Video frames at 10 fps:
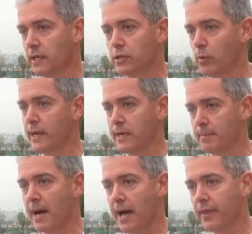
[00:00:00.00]
nearly 20
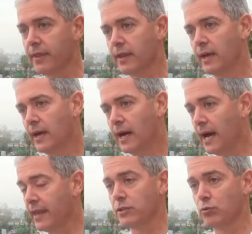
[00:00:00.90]
a month.
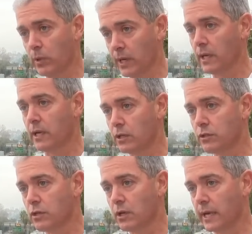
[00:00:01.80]
Uh, that's really
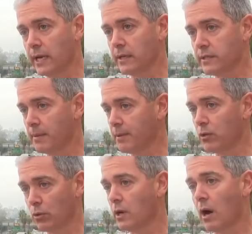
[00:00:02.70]
concerning. Something
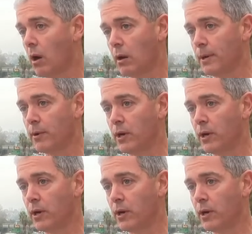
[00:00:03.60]
could go horribly